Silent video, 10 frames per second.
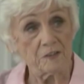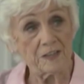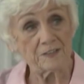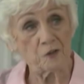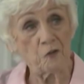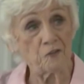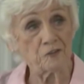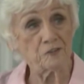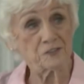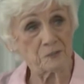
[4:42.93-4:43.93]
like all the
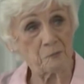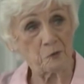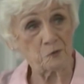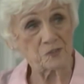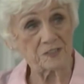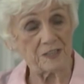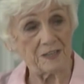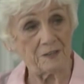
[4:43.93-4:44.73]
girls that posed uh,